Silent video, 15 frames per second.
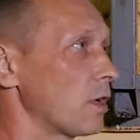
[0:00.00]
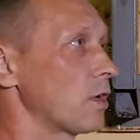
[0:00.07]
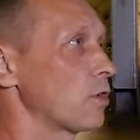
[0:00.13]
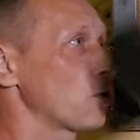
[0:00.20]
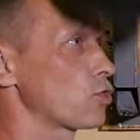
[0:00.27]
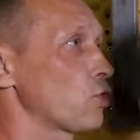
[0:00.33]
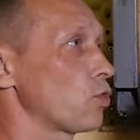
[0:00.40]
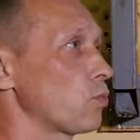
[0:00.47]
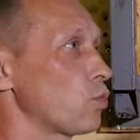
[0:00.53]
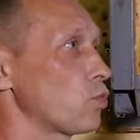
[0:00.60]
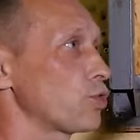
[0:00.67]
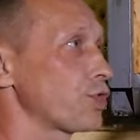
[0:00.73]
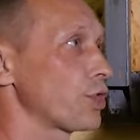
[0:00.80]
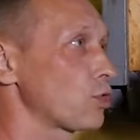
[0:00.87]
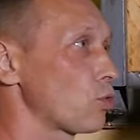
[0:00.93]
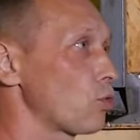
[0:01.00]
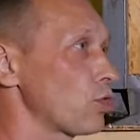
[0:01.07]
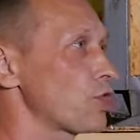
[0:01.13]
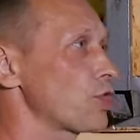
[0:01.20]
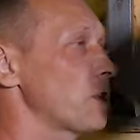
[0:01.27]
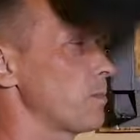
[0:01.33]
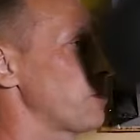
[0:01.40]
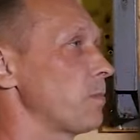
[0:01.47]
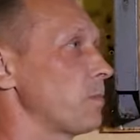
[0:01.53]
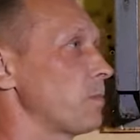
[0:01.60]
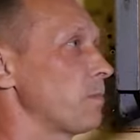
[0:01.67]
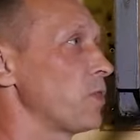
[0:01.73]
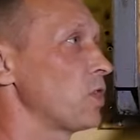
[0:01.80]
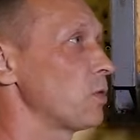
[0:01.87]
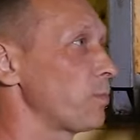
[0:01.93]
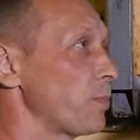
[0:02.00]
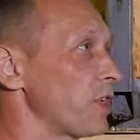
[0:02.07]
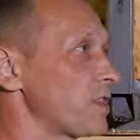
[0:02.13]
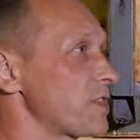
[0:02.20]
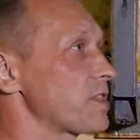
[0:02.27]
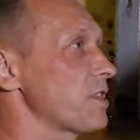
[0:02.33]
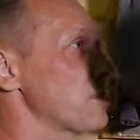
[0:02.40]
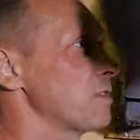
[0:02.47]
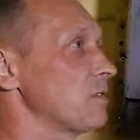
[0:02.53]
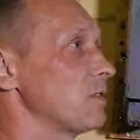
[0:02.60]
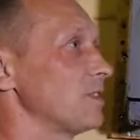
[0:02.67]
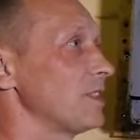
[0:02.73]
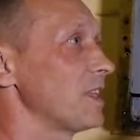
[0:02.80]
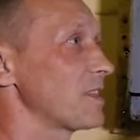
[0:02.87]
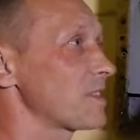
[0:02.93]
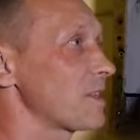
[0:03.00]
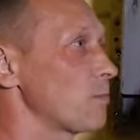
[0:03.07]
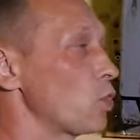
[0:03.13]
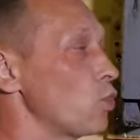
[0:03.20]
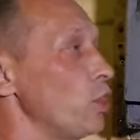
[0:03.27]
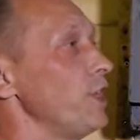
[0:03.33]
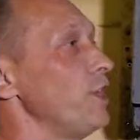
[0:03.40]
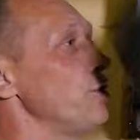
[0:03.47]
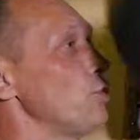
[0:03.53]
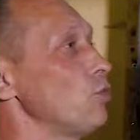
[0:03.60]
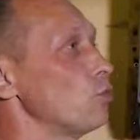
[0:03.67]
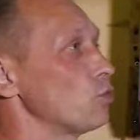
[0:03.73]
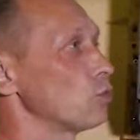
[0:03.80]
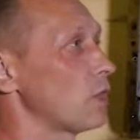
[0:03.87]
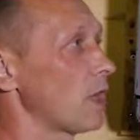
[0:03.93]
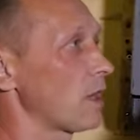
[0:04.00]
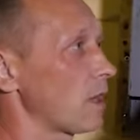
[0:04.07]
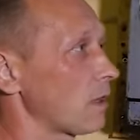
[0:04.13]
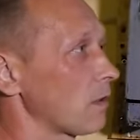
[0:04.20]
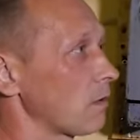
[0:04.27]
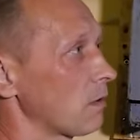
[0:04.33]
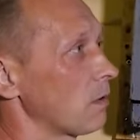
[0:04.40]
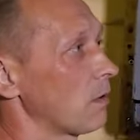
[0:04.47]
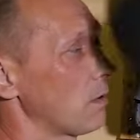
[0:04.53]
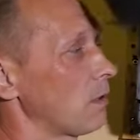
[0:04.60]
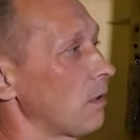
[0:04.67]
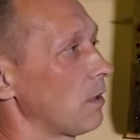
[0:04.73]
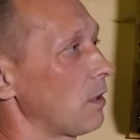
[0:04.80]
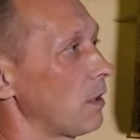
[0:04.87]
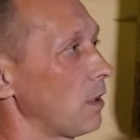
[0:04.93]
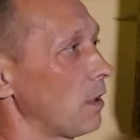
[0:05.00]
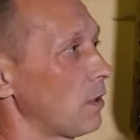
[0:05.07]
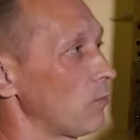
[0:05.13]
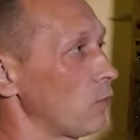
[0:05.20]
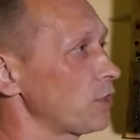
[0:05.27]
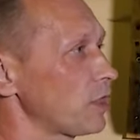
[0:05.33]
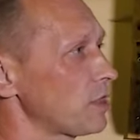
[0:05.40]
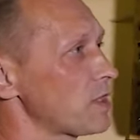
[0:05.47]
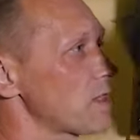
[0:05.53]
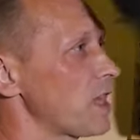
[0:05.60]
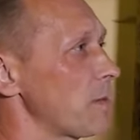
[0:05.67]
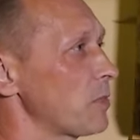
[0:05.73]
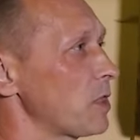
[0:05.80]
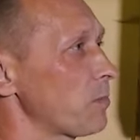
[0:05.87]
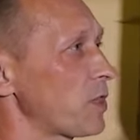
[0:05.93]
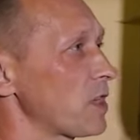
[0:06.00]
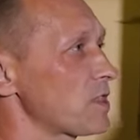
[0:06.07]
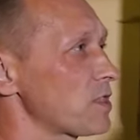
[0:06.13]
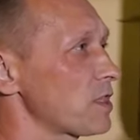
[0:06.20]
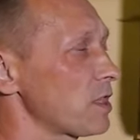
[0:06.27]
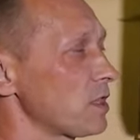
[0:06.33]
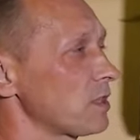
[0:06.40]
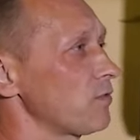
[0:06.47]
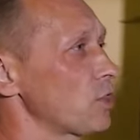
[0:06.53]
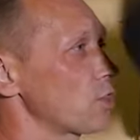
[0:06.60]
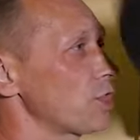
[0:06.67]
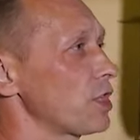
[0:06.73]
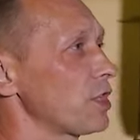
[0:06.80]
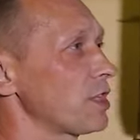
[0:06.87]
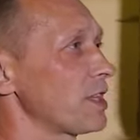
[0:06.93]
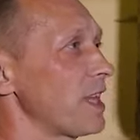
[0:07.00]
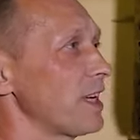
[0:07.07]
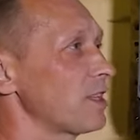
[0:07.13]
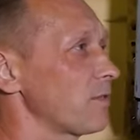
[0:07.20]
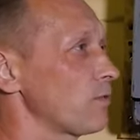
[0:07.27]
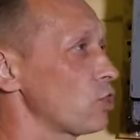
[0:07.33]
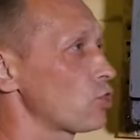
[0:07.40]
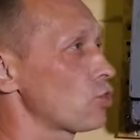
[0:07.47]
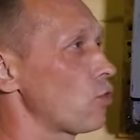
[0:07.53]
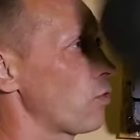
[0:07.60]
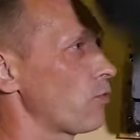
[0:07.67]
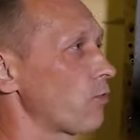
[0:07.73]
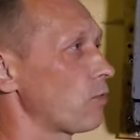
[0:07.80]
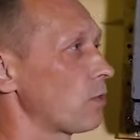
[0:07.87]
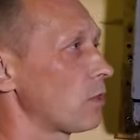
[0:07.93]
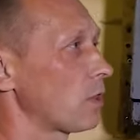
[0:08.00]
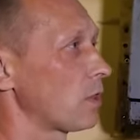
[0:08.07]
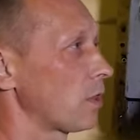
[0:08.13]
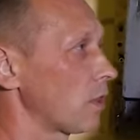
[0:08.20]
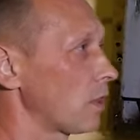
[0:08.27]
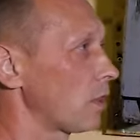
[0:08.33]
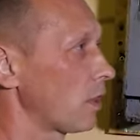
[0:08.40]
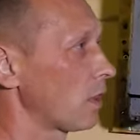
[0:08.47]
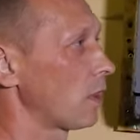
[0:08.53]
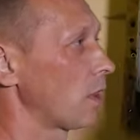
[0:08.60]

so that there is already a sight on the very line of the punch. These are the simplest movements for beginners.